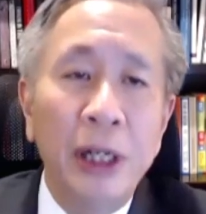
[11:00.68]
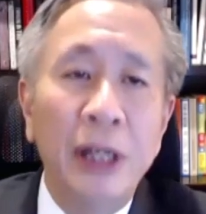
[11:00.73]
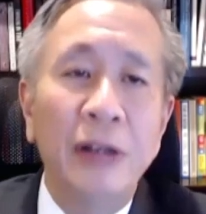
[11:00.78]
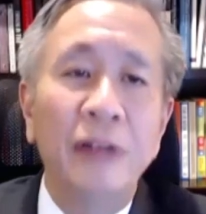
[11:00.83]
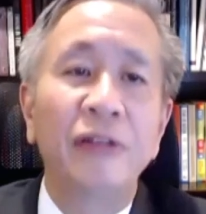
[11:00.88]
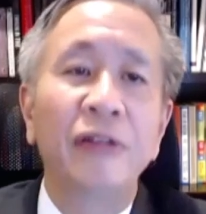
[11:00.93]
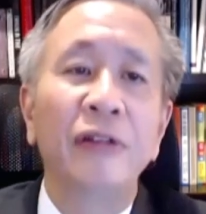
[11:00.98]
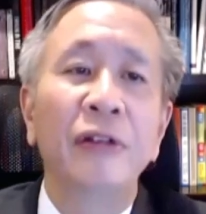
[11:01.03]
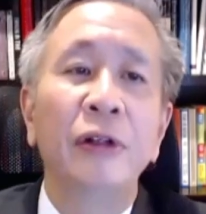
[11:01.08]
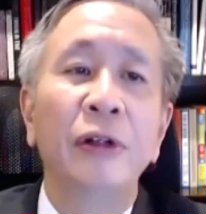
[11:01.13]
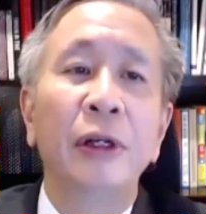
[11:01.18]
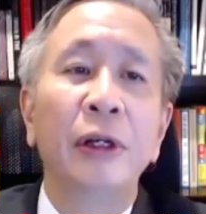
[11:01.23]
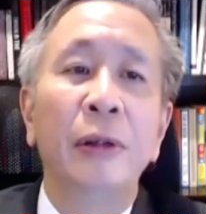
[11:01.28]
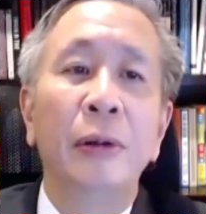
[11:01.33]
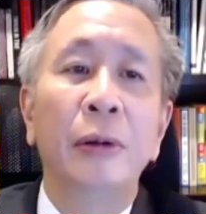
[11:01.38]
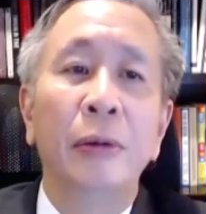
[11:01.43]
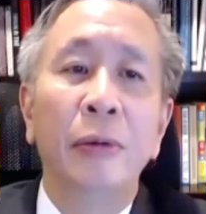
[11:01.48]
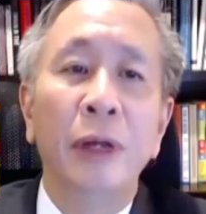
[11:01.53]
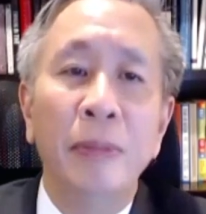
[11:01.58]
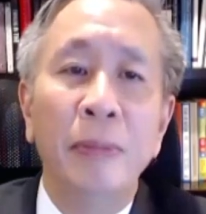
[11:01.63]
belief
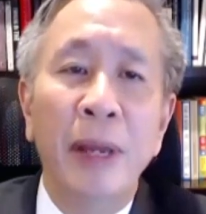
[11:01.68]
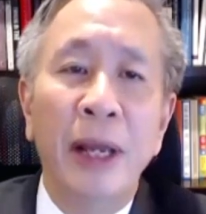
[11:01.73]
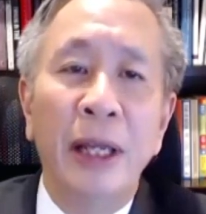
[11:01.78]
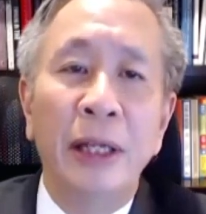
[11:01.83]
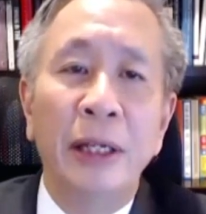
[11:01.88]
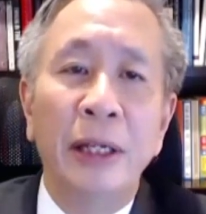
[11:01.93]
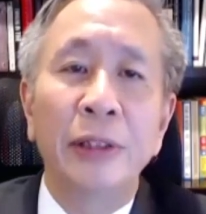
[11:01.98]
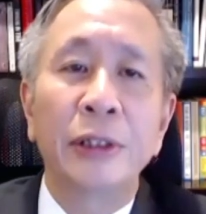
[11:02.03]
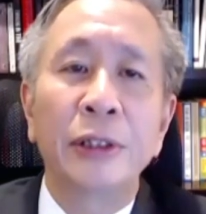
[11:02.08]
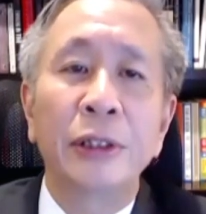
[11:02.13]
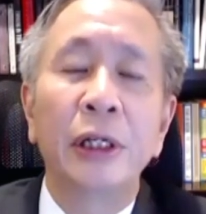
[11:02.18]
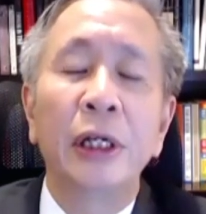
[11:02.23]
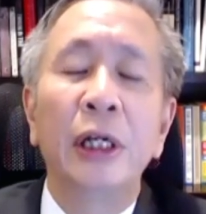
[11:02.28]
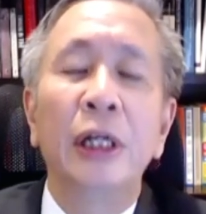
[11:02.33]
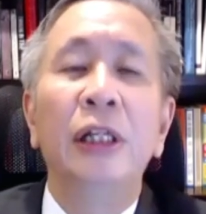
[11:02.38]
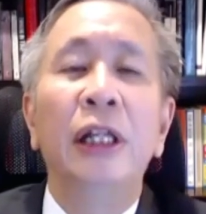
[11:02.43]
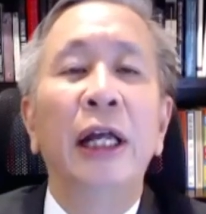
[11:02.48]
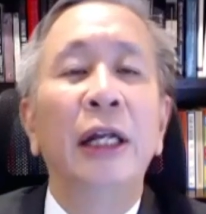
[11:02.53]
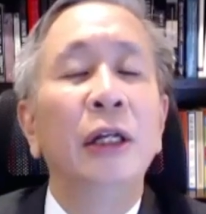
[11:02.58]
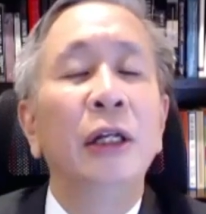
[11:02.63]
remains
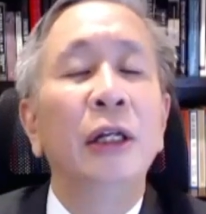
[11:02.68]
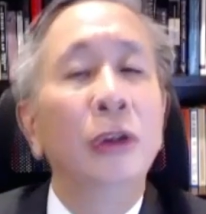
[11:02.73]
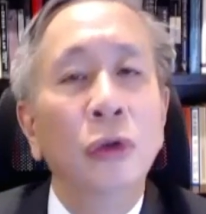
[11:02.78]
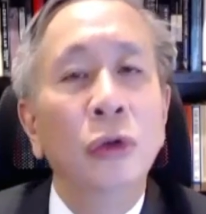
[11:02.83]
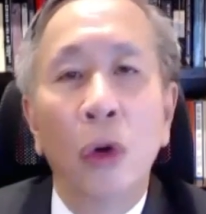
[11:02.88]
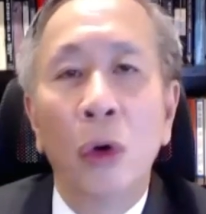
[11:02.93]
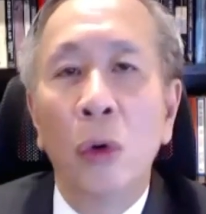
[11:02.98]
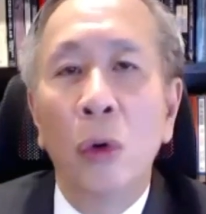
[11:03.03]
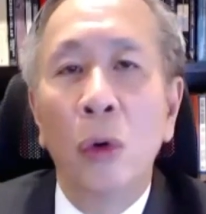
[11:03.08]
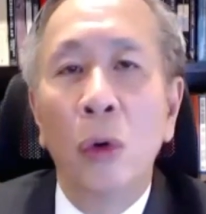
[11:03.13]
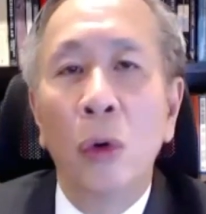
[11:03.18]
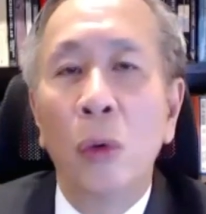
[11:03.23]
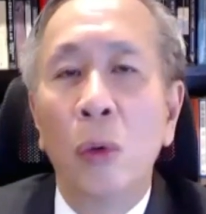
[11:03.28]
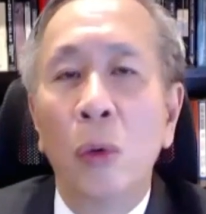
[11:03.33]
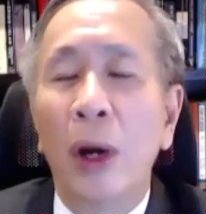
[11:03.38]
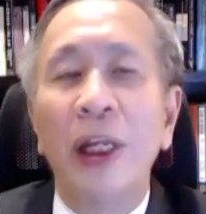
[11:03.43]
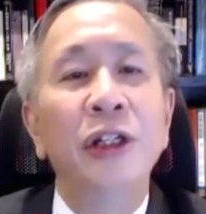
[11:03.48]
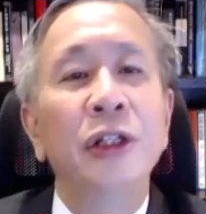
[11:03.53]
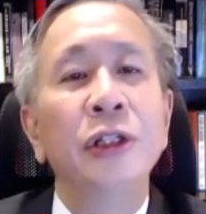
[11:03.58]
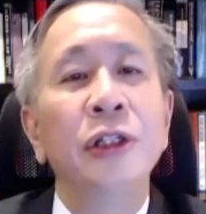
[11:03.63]
that no
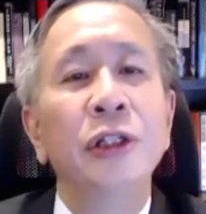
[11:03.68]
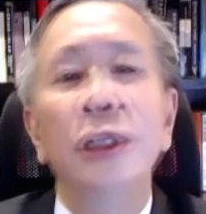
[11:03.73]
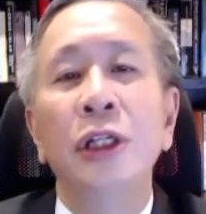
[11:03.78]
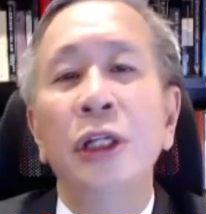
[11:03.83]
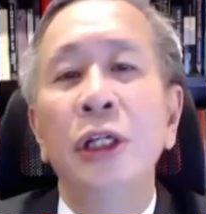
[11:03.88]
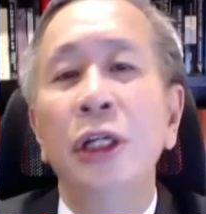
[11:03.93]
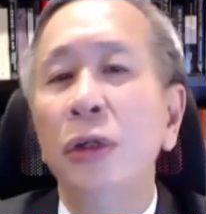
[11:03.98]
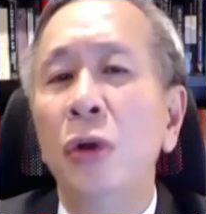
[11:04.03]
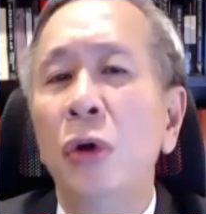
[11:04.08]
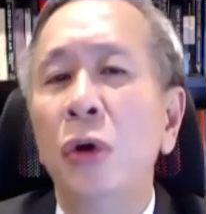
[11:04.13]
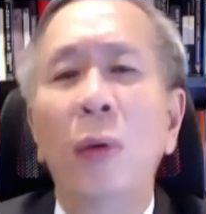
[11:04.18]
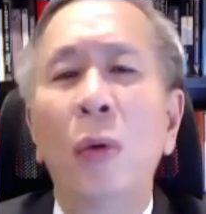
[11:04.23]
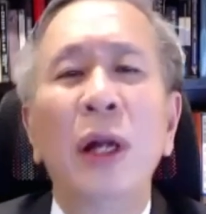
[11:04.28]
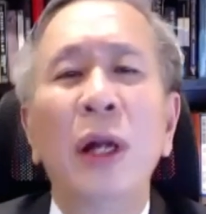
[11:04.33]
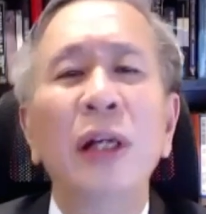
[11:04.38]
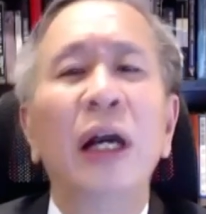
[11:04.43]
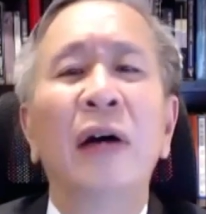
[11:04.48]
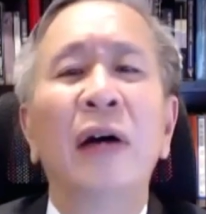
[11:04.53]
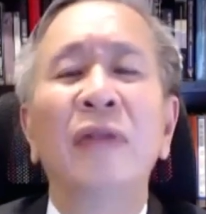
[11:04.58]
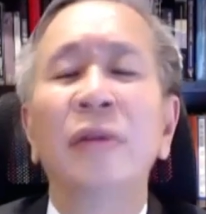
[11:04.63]
one agency, no
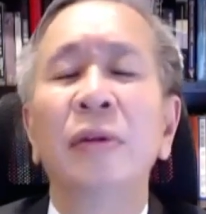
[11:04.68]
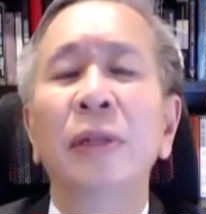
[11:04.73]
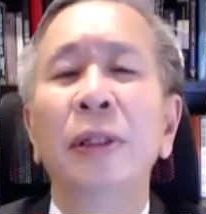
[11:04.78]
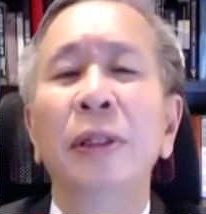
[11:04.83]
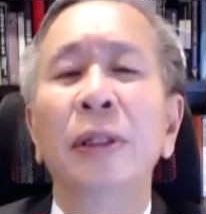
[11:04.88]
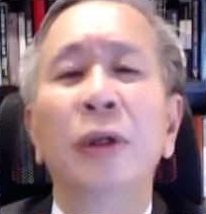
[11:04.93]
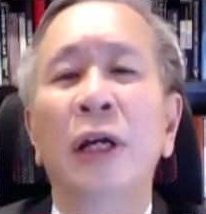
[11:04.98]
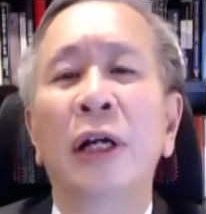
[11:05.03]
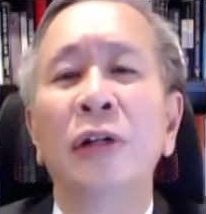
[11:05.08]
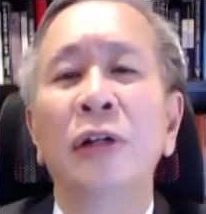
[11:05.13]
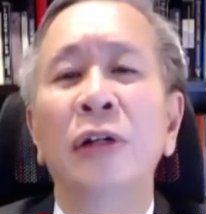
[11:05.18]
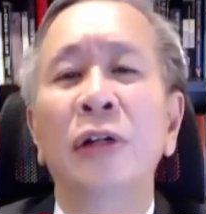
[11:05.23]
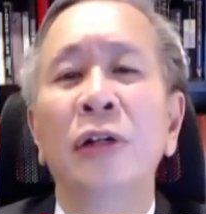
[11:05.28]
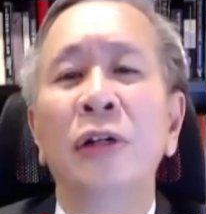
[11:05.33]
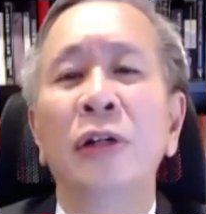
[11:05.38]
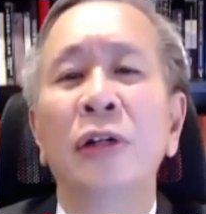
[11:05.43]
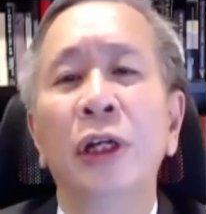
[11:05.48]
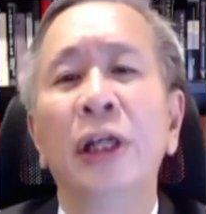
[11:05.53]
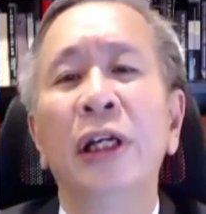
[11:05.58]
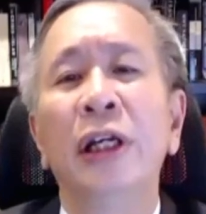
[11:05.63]
one government or
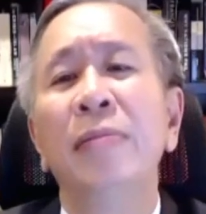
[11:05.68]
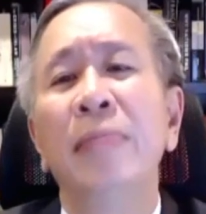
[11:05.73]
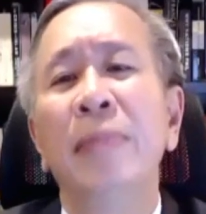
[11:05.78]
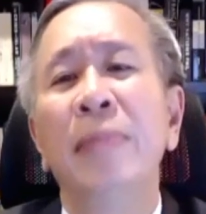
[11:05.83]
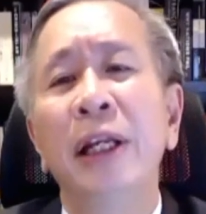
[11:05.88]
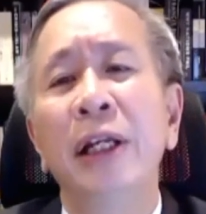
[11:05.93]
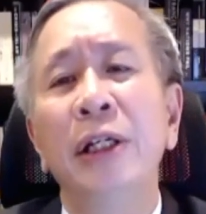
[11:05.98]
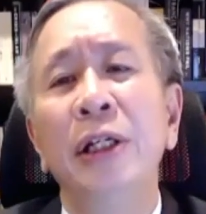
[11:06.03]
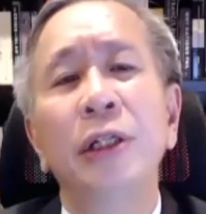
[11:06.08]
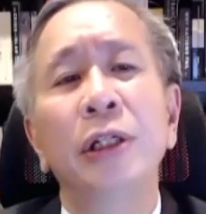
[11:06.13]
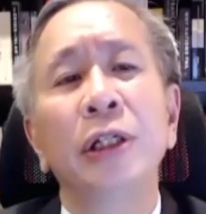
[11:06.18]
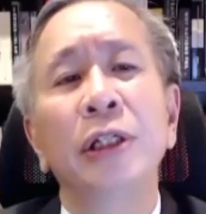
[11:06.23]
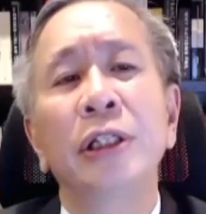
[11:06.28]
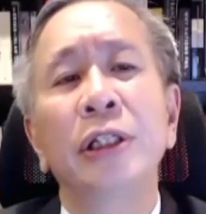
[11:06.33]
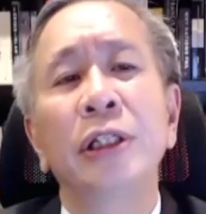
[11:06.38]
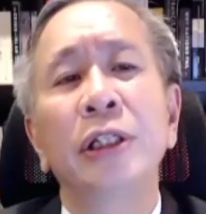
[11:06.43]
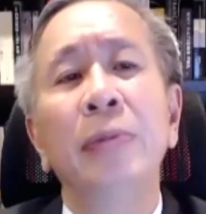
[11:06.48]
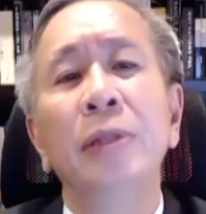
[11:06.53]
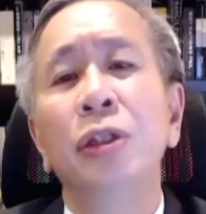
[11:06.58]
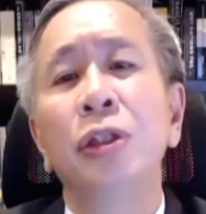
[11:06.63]
country can
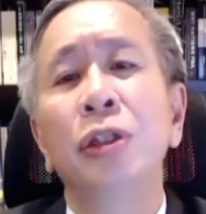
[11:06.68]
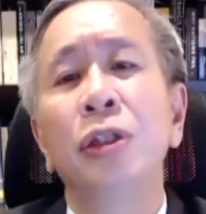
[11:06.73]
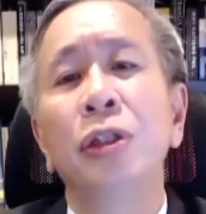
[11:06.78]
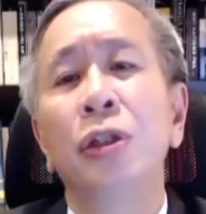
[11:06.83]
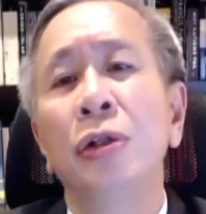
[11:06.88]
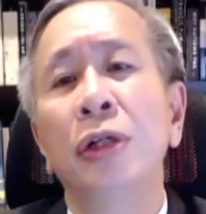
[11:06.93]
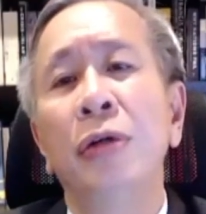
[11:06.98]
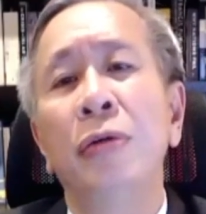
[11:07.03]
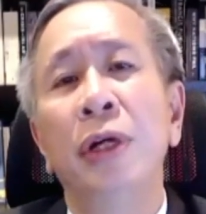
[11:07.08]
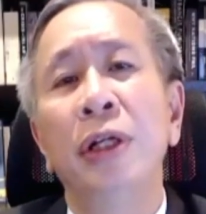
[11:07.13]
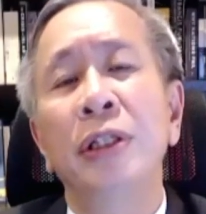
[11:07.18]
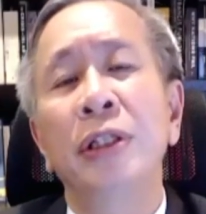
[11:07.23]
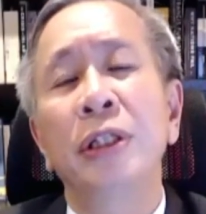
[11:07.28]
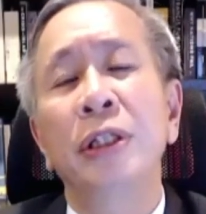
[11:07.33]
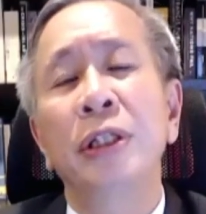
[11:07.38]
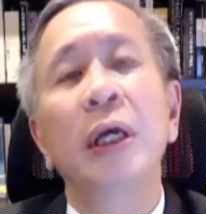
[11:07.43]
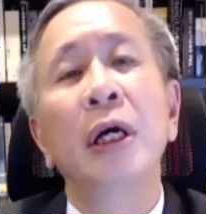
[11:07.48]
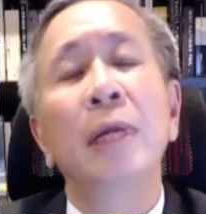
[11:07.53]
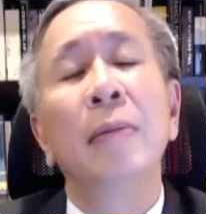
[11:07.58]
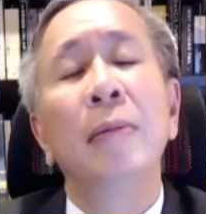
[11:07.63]
manage cybersecurity
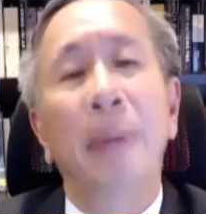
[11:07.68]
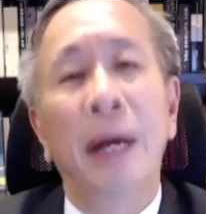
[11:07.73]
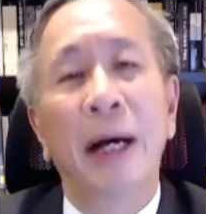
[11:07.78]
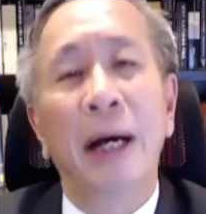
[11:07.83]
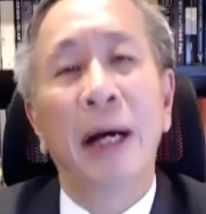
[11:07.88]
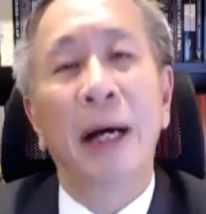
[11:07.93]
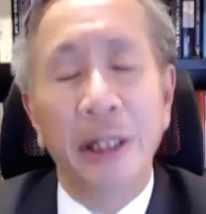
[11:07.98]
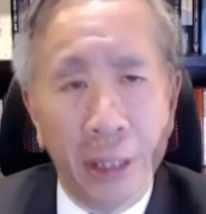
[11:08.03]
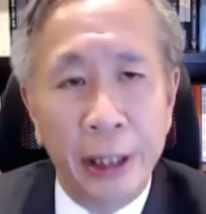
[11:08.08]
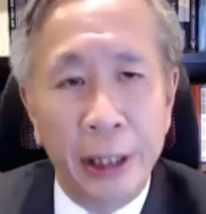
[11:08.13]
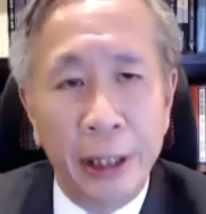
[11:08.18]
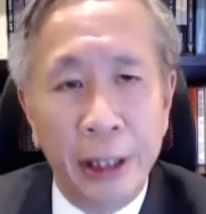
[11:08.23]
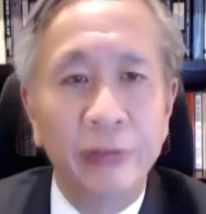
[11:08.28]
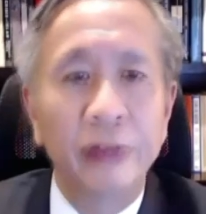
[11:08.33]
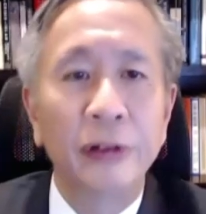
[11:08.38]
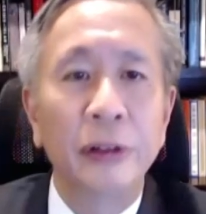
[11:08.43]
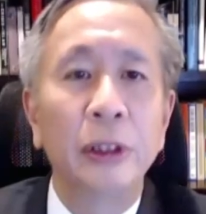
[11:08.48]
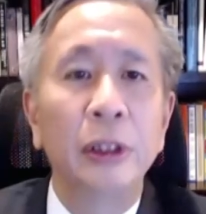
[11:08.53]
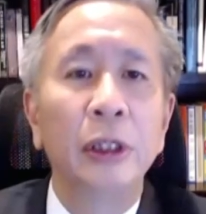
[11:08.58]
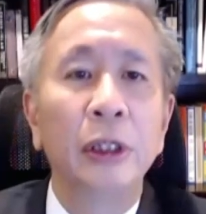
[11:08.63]
risk by
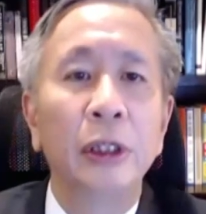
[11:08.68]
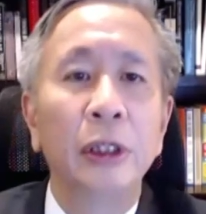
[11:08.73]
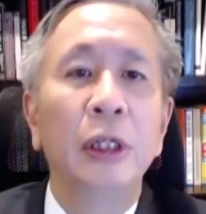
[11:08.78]
itself.